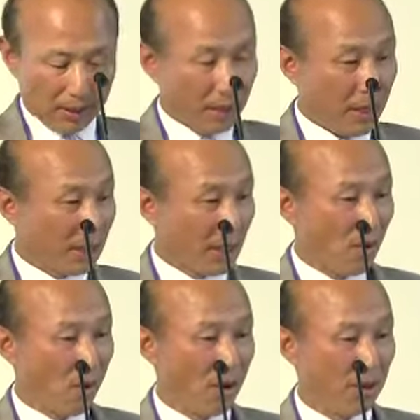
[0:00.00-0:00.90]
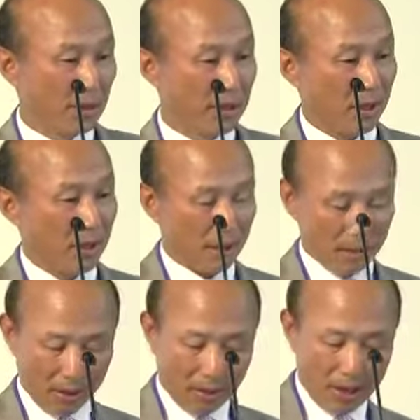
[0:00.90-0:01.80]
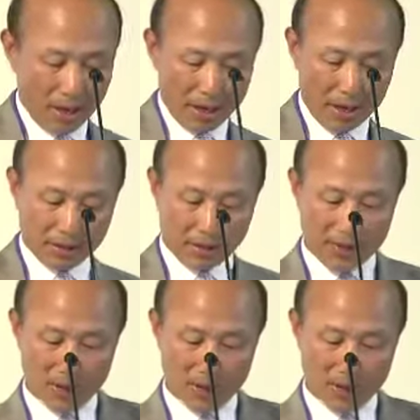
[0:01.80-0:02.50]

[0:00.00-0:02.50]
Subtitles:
Data was analyzed